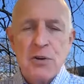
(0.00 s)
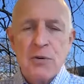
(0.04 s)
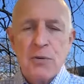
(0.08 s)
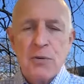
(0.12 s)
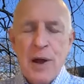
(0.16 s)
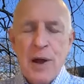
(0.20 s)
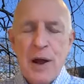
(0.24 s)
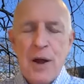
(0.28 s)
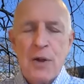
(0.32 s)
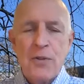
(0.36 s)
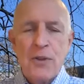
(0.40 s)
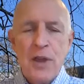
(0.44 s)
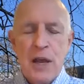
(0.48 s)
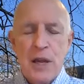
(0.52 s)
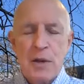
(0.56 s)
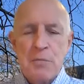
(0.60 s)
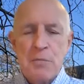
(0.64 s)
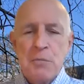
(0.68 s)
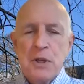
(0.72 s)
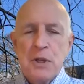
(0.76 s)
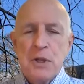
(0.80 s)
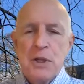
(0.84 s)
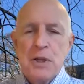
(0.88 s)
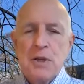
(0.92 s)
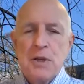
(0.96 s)
around that
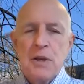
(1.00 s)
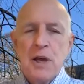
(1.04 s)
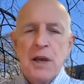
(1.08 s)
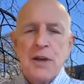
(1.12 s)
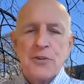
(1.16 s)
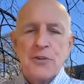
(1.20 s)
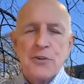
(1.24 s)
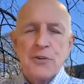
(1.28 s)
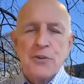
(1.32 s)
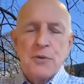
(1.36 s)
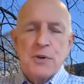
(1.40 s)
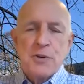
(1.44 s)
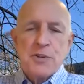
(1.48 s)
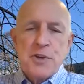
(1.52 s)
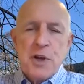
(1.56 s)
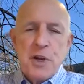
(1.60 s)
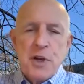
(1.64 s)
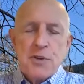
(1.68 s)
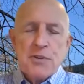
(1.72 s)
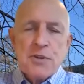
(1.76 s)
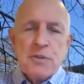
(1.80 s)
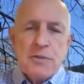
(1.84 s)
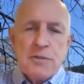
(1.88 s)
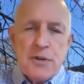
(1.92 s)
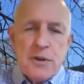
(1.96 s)
mean as a
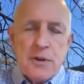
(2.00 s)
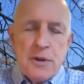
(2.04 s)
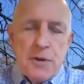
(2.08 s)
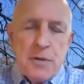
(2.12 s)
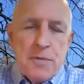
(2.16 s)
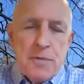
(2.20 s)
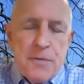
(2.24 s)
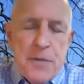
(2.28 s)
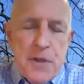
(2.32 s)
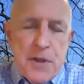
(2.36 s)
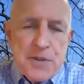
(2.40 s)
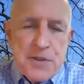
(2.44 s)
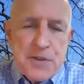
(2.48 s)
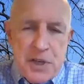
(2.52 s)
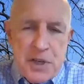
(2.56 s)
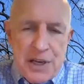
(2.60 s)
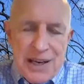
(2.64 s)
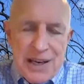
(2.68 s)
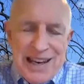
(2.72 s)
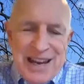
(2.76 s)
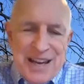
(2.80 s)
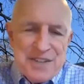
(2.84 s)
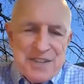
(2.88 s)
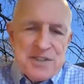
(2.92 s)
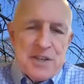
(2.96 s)
result of the
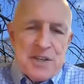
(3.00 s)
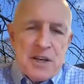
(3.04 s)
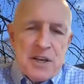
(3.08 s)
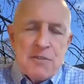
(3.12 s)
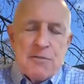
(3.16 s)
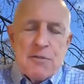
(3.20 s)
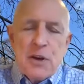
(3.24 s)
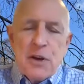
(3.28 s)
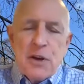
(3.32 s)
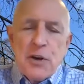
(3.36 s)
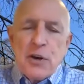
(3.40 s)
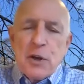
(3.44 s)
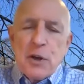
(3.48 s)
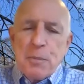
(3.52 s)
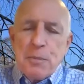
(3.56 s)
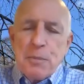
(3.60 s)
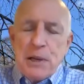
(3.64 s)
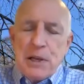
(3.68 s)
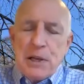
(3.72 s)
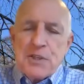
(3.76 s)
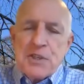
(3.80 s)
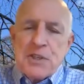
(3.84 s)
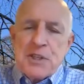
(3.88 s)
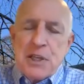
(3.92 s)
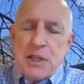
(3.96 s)
stochastic
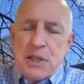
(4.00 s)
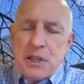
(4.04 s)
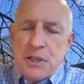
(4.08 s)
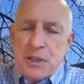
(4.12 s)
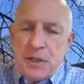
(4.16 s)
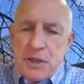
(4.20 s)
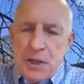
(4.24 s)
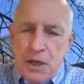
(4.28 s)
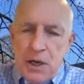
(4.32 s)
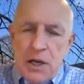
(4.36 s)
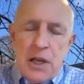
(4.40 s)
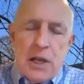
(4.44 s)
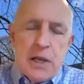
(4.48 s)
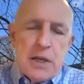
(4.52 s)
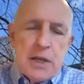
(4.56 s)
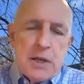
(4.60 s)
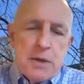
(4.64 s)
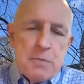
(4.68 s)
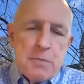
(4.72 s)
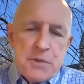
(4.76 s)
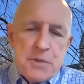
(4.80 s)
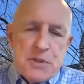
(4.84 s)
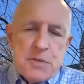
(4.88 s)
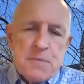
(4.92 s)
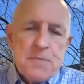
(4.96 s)
variability in
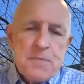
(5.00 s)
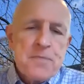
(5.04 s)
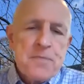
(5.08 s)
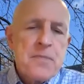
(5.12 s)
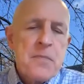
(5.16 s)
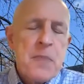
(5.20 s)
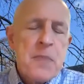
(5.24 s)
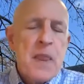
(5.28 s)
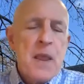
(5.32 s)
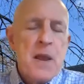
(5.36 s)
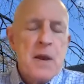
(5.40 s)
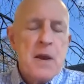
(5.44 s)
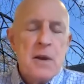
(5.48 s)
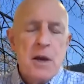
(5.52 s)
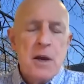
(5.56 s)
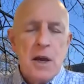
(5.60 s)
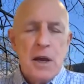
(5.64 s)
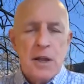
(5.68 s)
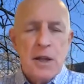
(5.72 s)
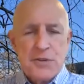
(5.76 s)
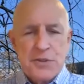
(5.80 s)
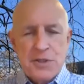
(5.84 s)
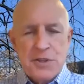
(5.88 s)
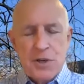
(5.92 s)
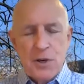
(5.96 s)
claims.
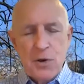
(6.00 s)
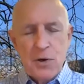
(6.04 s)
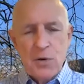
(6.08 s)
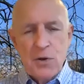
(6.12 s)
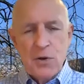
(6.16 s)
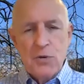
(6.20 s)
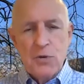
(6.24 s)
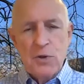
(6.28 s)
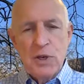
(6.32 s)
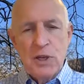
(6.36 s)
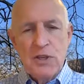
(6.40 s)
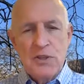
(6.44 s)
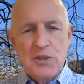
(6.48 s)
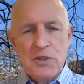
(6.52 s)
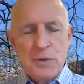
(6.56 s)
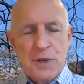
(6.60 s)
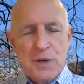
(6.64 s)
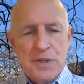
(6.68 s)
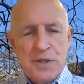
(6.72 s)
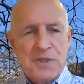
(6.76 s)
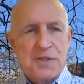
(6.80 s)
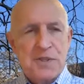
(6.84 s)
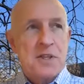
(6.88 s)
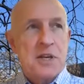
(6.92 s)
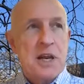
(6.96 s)
And so you need to
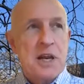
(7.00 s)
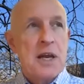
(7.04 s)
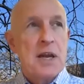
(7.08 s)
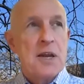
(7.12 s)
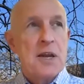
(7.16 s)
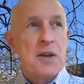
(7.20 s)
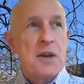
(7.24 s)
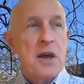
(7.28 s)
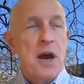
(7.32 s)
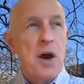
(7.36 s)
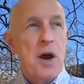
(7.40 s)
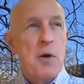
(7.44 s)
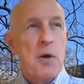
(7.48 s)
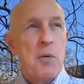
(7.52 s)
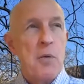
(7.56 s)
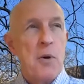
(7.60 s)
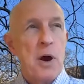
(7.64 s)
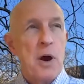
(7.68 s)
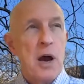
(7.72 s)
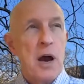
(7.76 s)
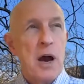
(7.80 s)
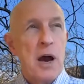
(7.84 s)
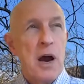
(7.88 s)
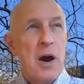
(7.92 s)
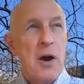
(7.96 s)
understand
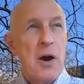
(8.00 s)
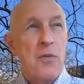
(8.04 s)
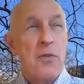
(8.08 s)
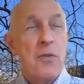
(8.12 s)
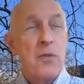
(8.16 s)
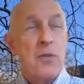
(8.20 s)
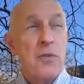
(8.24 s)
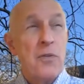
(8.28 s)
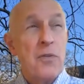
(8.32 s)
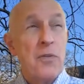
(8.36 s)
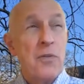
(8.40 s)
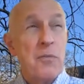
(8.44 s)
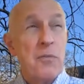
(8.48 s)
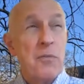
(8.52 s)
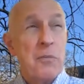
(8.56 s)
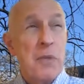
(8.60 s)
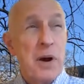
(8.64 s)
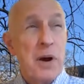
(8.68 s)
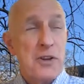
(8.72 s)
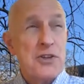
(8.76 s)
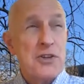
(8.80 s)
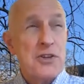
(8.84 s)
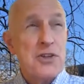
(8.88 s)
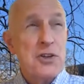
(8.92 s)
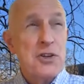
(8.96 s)
how
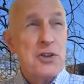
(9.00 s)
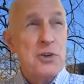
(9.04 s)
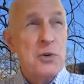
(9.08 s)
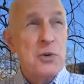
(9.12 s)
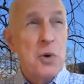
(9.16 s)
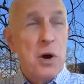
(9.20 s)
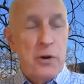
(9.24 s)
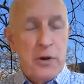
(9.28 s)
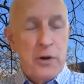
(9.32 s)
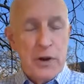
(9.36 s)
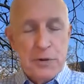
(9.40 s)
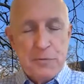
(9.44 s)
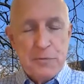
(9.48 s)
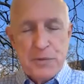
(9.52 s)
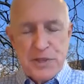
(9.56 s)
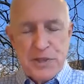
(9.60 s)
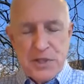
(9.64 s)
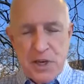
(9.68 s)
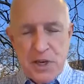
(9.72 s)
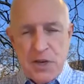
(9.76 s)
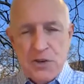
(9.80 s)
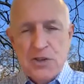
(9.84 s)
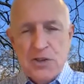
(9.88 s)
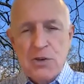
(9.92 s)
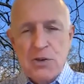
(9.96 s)
much you are at
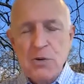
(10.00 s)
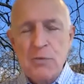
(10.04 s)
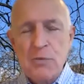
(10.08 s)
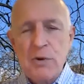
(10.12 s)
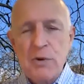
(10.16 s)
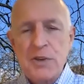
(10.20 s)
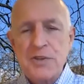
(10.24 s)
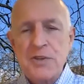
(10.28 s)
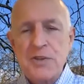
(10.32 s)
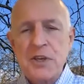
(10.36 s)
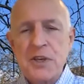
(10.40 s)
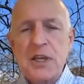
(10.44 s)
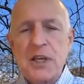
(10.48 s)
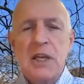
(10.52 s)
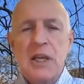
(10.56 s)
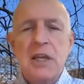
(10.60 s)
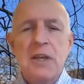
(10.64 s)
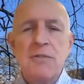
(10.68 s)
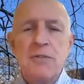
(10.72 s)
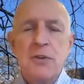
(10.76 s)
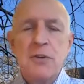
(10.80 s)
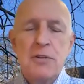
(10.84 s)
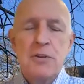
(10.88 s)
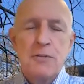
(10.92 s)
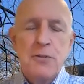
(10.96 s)
potential risk,
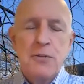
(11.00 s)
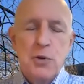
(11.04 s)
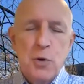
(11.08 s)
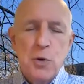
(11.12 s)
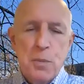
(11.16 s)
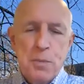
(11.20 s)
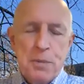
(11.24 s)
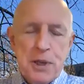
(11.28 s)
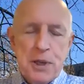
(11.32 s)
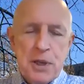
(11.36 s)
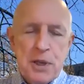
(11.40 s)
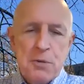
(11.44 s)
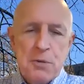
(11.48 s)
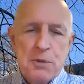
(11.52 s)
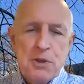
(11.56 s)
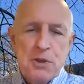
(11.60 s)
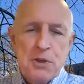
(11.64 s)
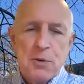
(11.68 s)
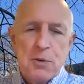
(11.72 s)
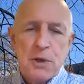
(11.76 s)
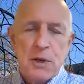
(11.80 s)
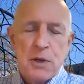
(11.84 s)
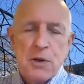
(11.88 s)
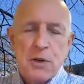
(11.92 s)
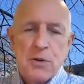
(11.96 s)
even if you appear to be
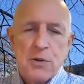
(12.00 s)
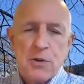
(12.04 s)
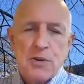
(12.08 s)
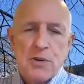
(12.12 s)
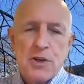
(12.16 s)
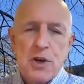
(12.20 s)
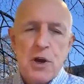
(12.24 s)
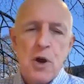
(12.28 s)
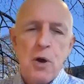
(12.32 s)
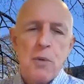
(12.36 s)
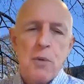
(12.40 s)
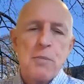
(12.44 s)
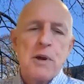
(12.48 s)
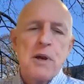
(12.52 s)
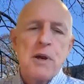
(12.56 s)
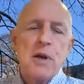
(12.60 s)
doing a good job,